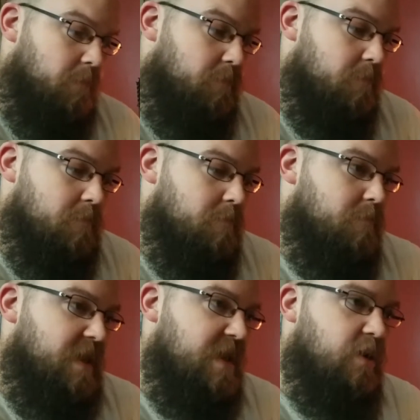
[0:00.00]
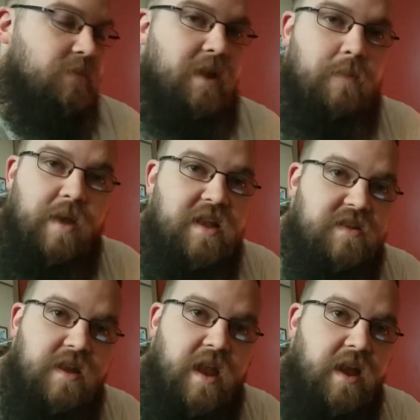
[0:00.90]
me on my
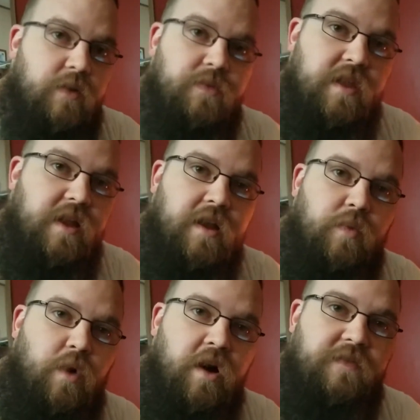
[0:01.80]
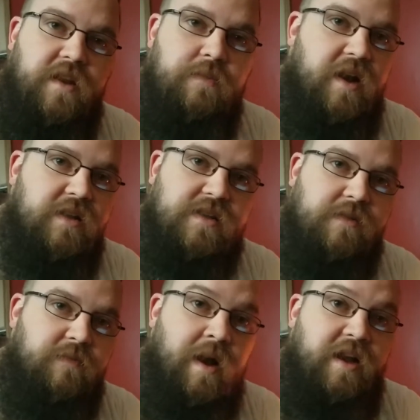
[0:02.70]
best day, I don't think I could walk 50
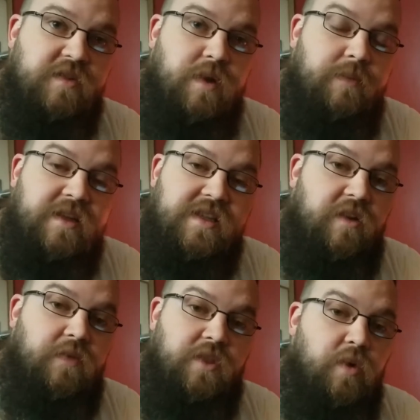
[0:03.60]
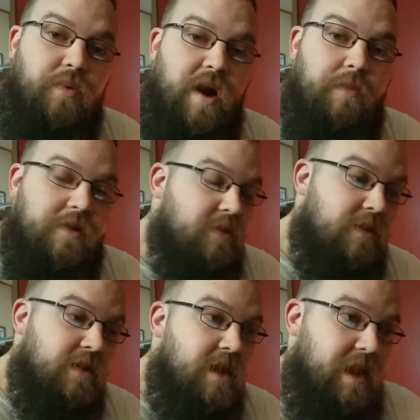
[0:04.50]
miles by myself with no prep.
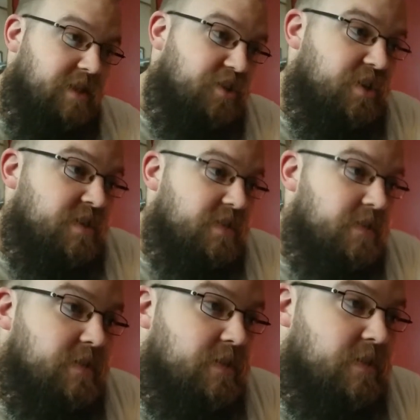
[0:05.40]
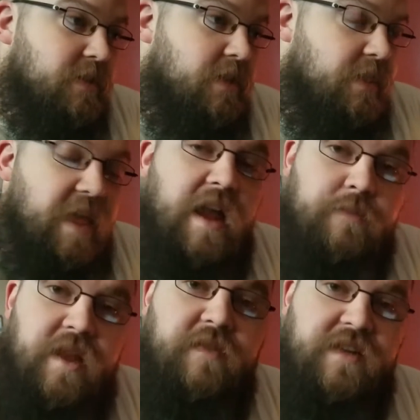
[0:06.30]
It's just
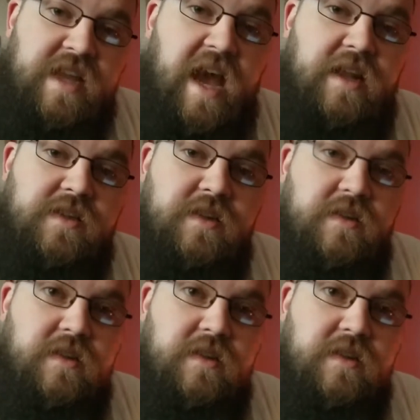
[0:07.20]
that big of a task.